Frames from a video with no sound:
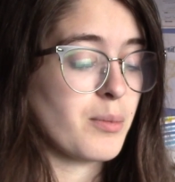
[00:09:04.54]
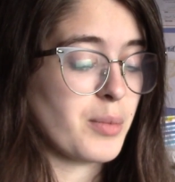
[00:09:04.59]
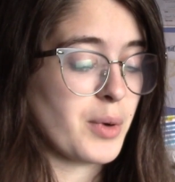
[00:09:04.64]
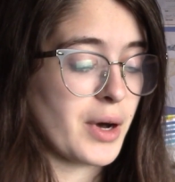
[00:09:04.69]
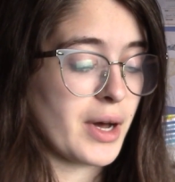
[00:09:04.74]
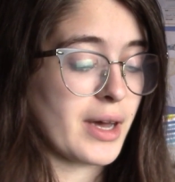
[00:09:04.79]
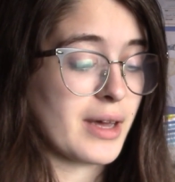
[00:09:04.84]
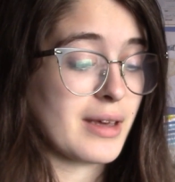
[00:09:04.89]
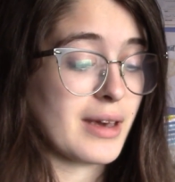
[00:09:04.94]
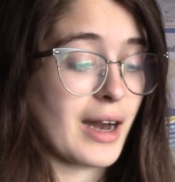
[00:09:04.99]

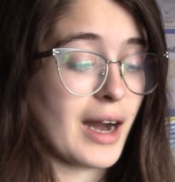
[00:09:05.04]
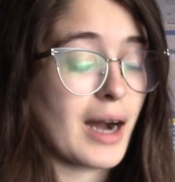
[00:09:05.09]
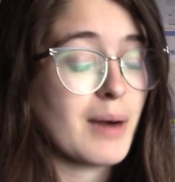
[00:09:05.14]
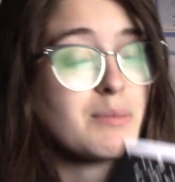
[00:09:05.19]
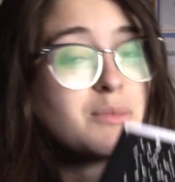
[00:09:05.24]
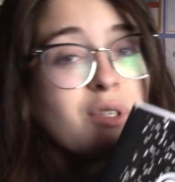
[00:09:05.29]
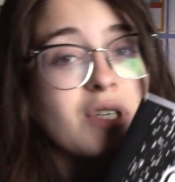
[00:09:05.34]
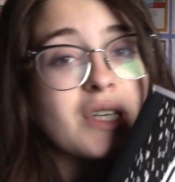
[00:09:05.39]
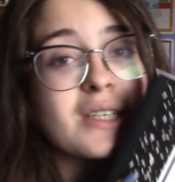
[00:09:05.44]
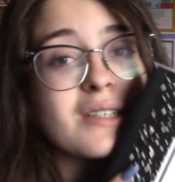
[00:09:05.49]
but yeah,
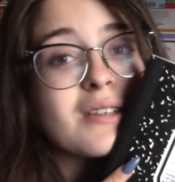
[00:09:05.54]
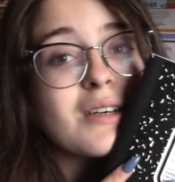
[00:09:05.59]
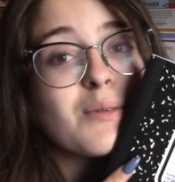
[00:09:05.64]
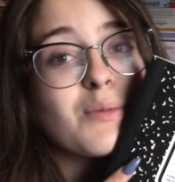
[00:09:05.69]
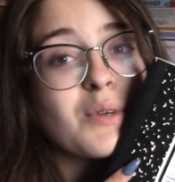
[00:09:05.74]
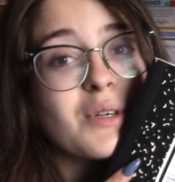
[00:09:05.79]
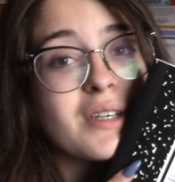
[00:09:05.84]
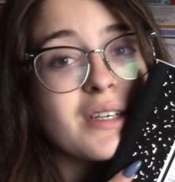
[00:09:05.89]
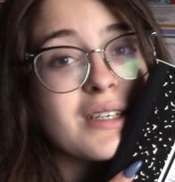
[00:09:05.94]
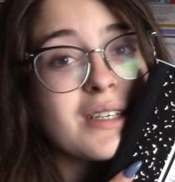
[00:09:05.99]
I'm
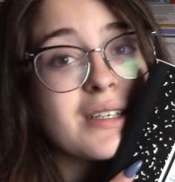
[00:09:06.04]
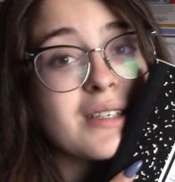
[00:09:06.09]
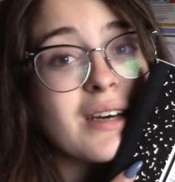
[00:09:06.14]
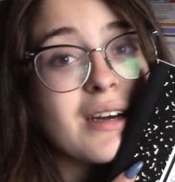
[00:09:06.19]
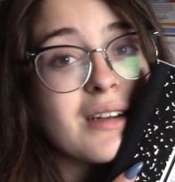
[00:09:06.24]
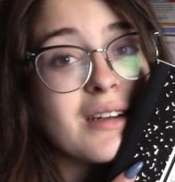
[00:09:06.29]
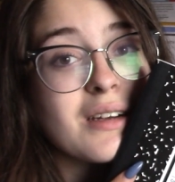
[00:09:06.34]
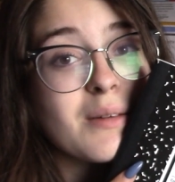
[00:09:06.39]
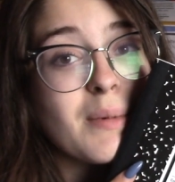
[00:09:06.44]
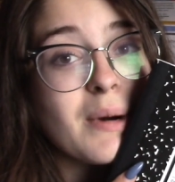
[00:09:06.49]
really
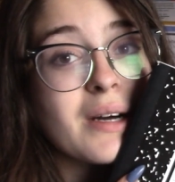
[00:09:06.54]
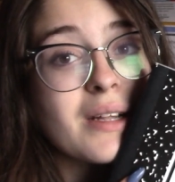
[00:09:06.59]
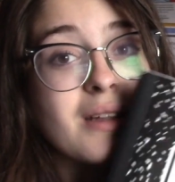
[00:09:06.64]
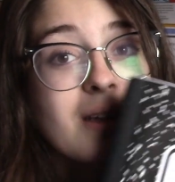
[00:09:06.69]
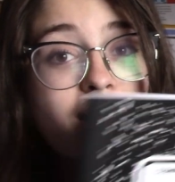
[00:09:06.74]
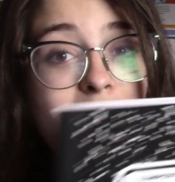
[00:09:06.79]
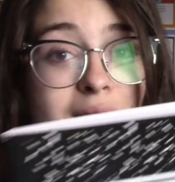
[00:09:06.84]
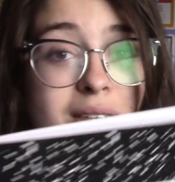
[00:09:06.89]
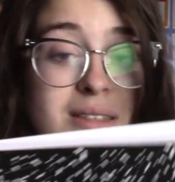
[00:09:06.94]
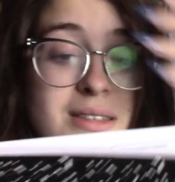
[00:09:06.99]
excited about
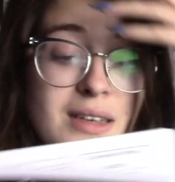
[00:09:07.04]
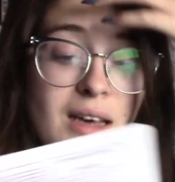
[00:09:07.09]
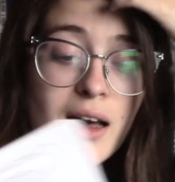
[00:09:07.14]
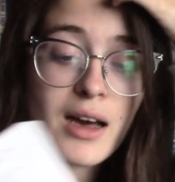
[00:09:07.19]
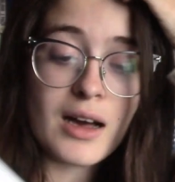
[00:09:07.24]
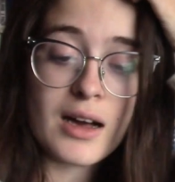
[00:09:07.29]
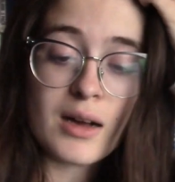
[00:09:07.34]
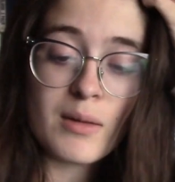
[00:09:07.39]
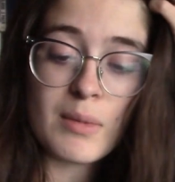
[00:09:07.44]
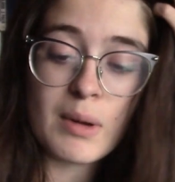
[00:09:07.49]
this.
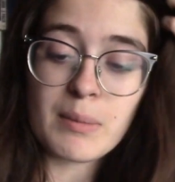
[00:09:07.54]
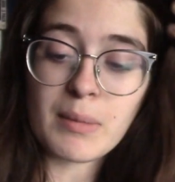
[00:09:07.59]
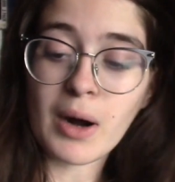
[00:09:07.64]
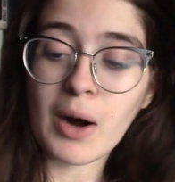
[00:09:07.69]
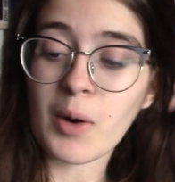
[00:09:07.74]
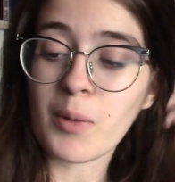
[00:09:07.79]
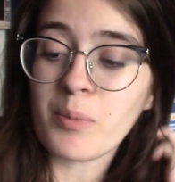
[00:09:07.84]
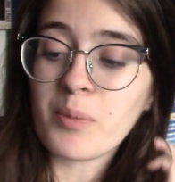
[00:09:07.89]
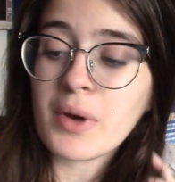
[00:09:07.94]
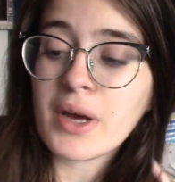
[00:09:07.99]
I'm
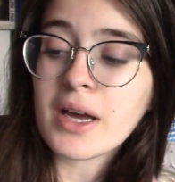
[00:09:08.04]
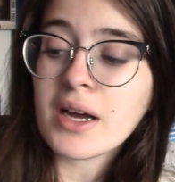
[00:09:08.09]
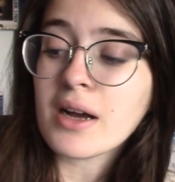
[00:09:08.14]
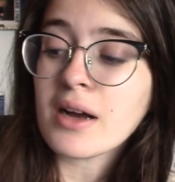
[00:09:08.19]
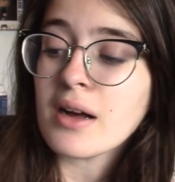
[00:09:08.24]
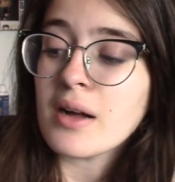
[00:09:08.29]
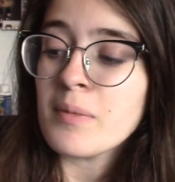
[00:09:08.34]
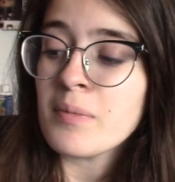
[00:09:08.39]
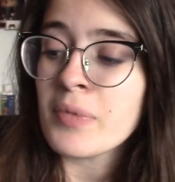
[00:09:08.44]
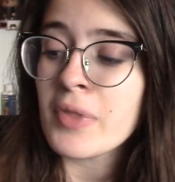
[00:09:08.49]
hoping
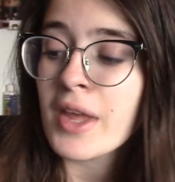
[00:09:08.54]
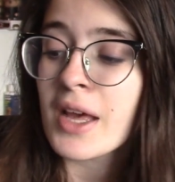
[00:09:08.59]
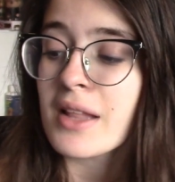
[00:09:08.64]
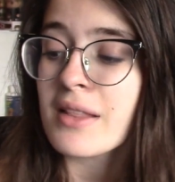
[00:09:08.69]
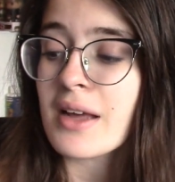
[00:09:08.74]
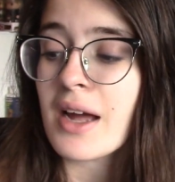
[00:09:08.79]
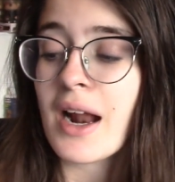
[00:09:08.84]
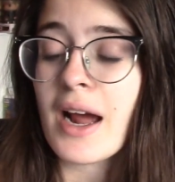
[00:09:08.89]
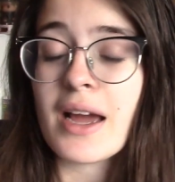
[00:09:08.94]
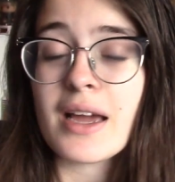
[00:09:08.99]

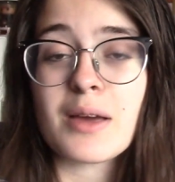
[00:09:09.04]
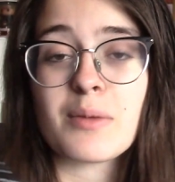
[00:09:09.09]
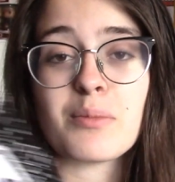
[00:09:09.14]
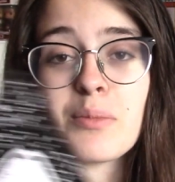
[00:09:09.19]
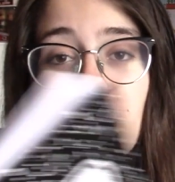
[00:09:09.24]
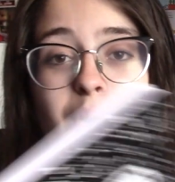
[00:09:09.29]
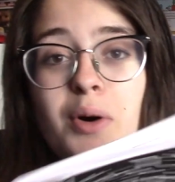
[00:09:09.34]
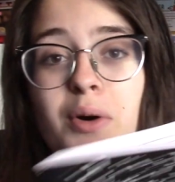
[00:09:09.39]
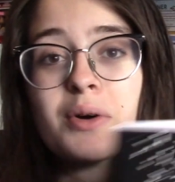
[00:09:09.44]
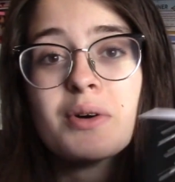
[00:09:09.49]
that I can
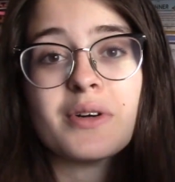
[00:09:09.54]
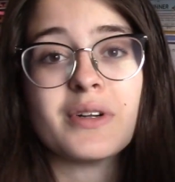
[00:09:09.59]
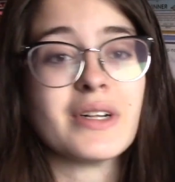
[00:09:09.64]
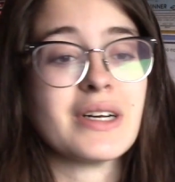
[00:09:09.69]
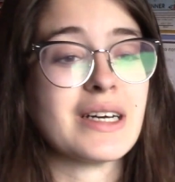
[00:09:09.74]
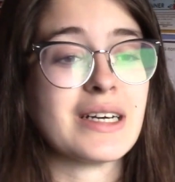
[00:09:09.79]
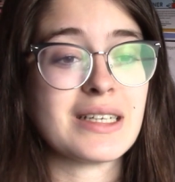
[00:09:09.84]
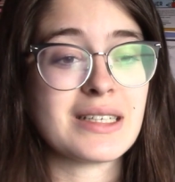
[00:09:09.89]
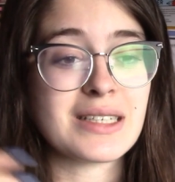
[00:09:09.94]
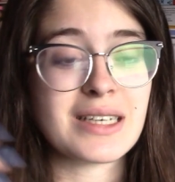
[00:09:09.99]
pull
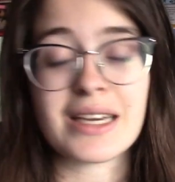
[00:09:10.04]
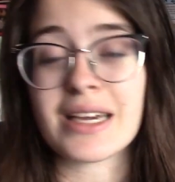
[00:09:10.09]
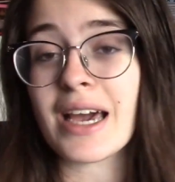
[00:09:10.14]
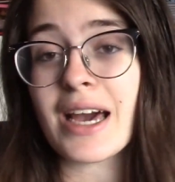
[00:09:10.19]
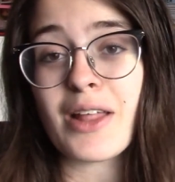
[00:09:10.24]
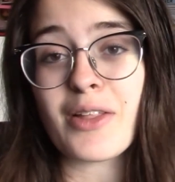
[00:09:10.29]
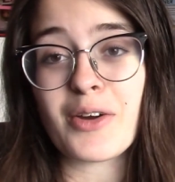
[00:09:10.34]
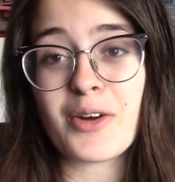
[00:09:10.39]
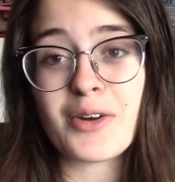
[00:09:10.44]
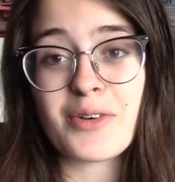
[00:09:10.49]
it
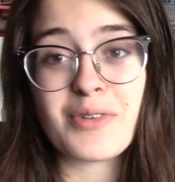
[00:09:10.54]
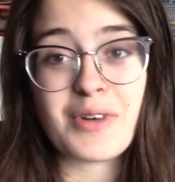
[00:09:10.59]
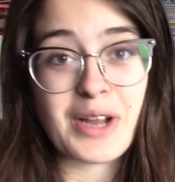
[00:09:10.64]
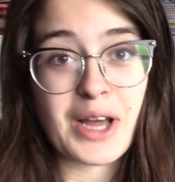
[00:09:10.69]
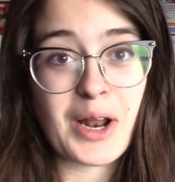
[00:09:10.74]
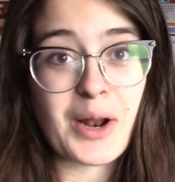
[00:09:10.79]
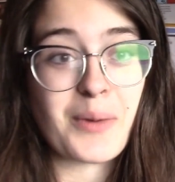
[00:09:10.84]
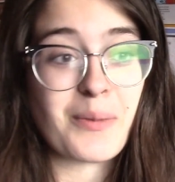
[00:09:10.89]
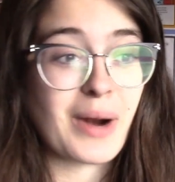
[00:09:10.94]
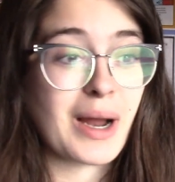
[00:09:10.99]
together for
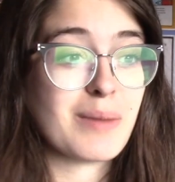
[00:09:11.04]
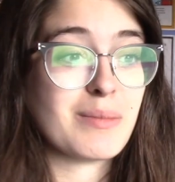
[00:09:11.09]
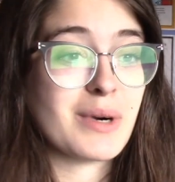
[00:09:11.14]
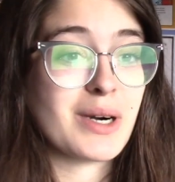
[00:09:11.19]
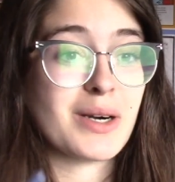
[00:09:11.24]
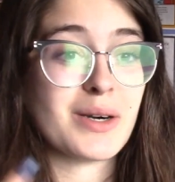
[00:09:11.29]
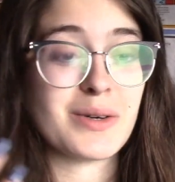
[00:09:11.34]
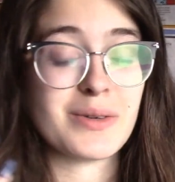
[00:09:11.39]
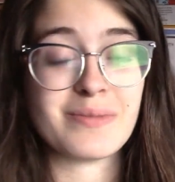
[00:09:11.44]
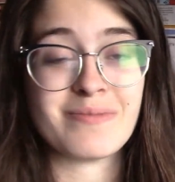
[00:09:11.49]

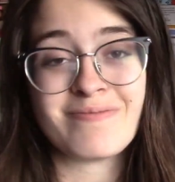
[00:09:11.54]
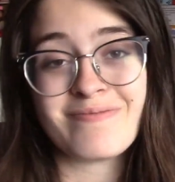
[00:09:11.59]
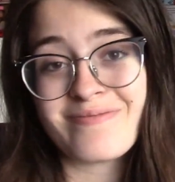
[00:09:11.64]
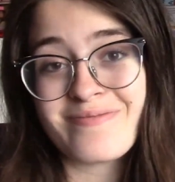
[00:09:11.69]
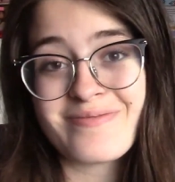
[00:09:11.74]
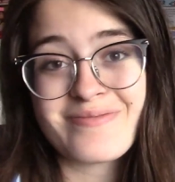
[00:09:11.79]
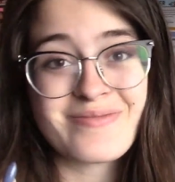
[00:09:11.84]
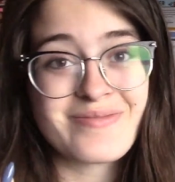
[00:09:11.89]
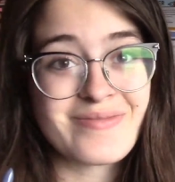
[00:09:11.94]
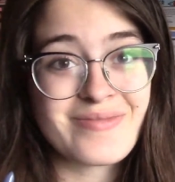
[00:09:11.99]
NaNoWriMo.
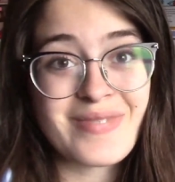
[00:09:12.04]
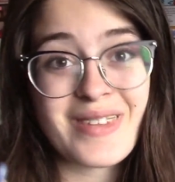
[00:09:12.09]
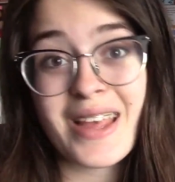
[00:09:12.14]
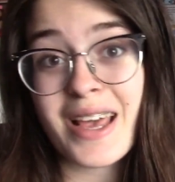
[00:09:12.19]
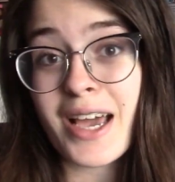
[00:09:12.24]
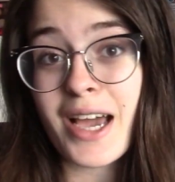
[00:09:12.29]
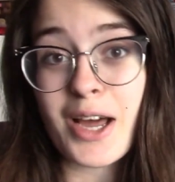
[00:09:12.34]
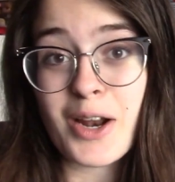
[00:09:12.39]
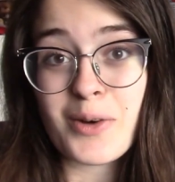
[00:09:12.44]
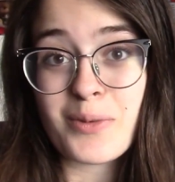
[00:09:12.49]

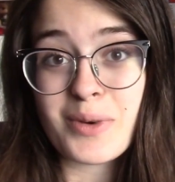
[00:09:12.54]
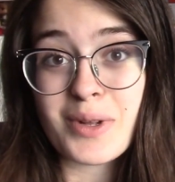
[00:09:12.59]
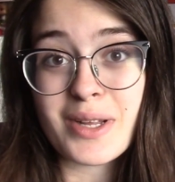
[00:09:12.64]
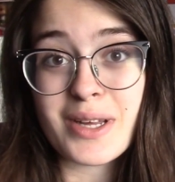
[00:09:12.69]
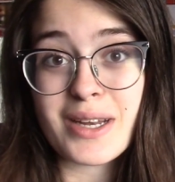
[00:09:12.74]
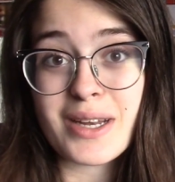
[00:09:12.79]
I don't really